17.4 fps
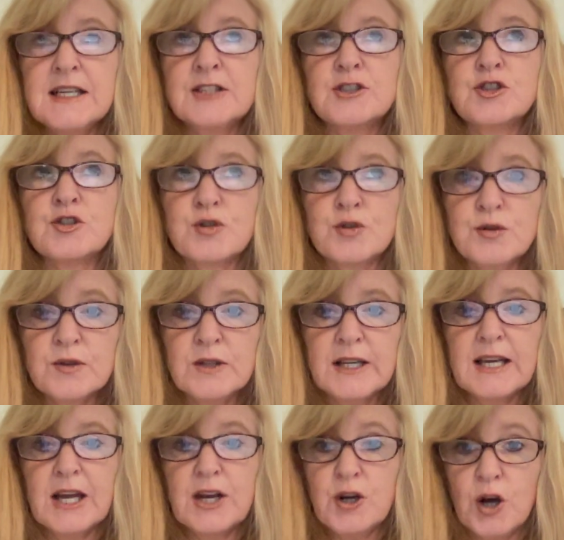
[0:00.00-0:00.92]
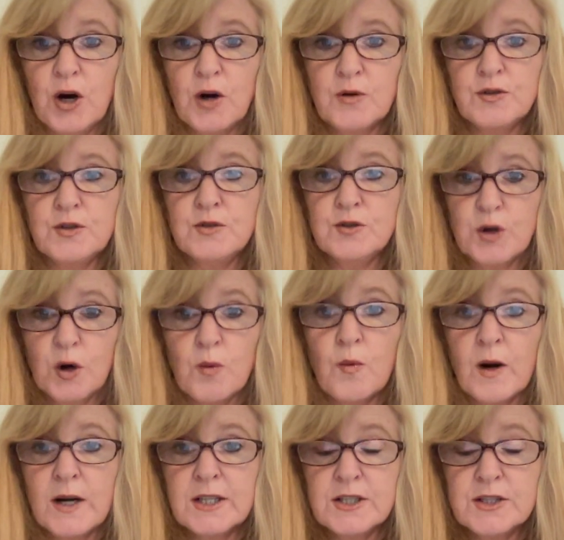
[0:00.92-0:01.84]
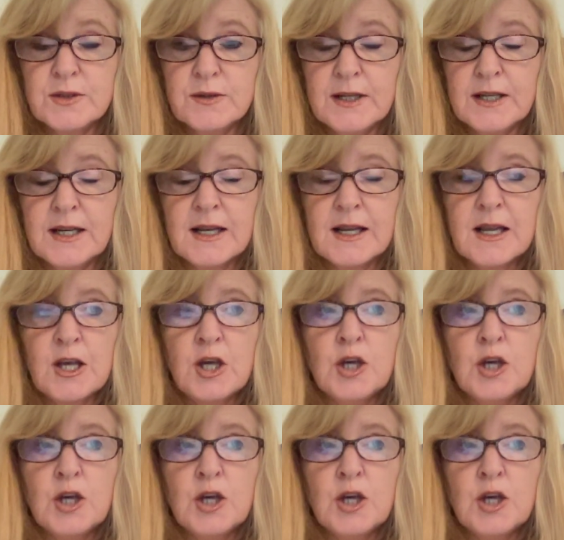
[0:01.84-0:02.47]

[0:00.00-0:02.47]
it's truly a no, you don't want to do it,